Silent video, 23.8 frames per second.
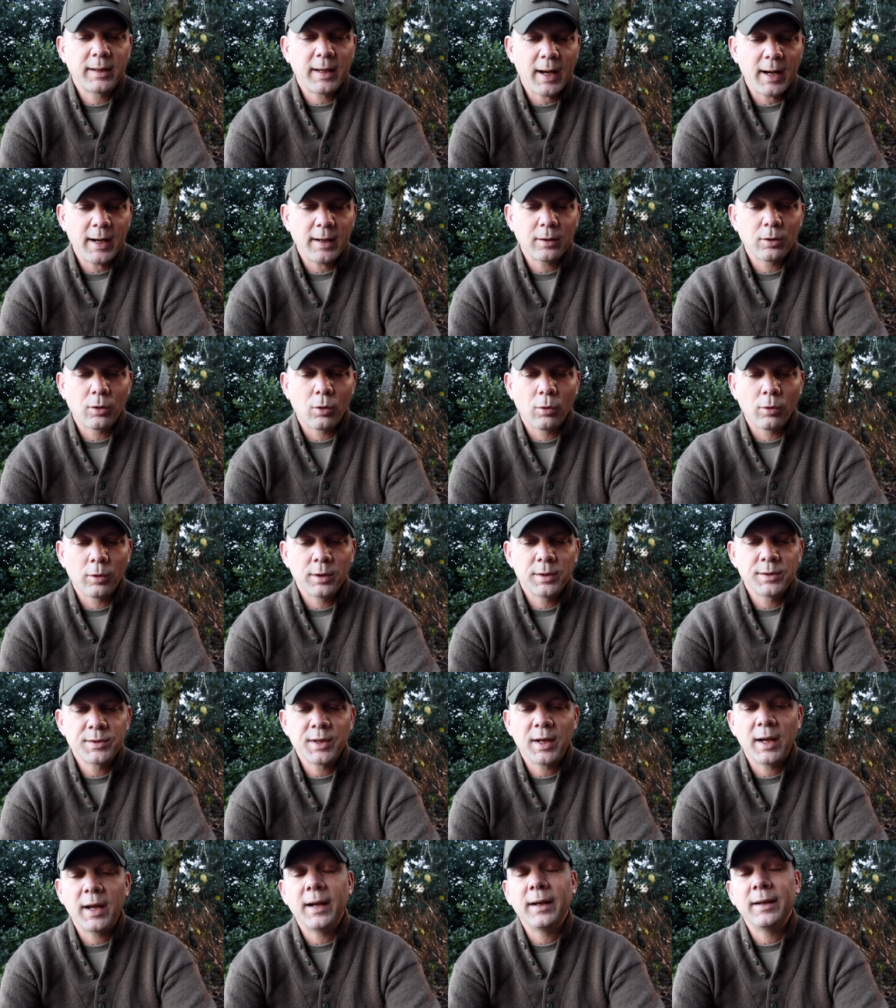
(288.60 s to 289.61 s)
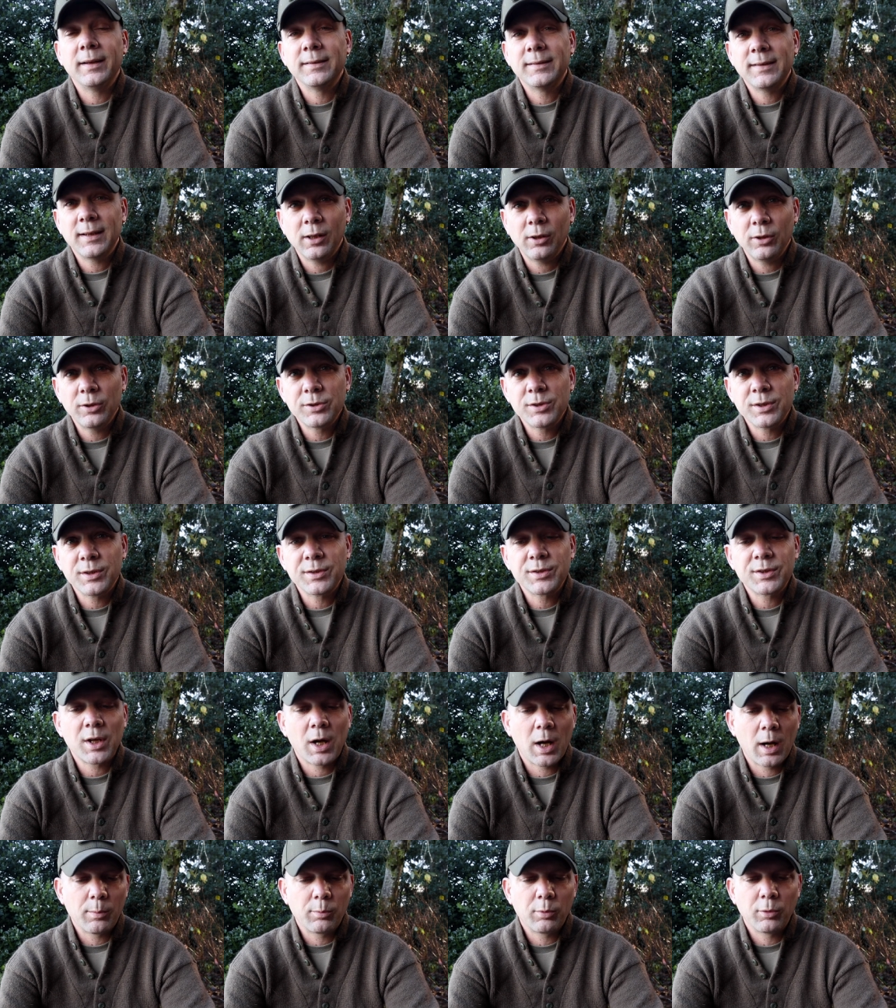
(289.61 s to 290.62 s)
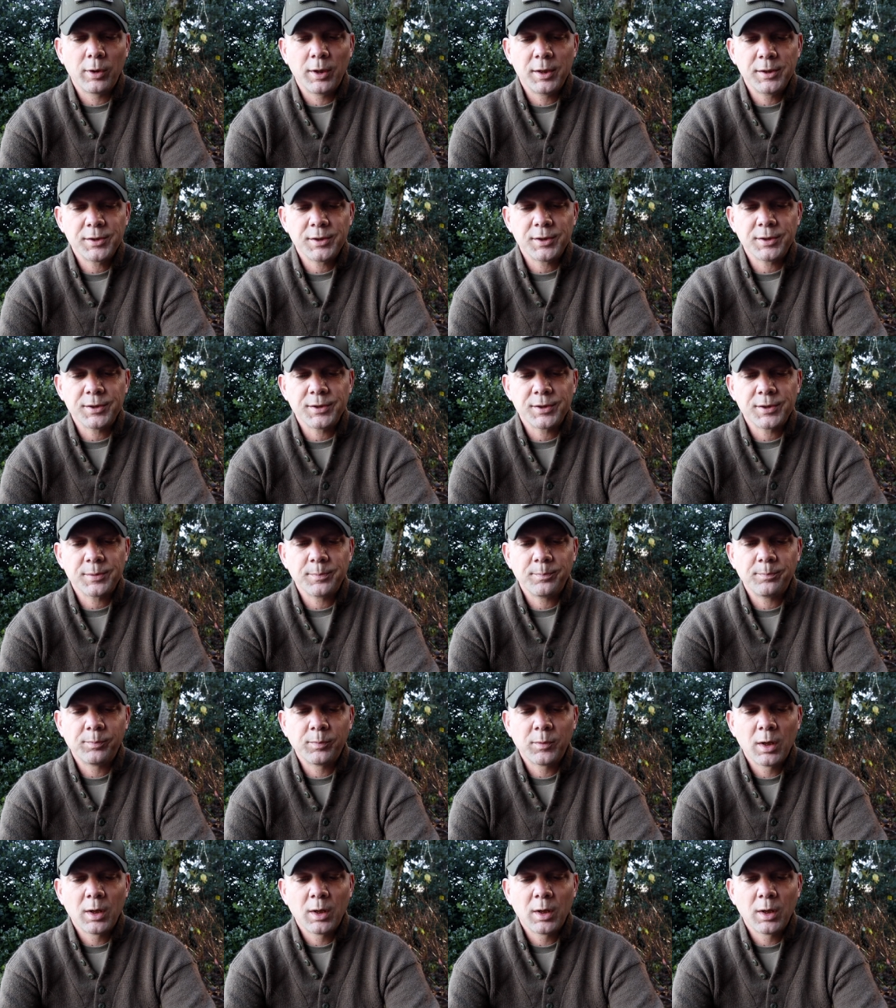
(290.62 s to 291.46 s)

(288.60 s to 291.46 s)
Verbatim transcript: categories and intelligence operations.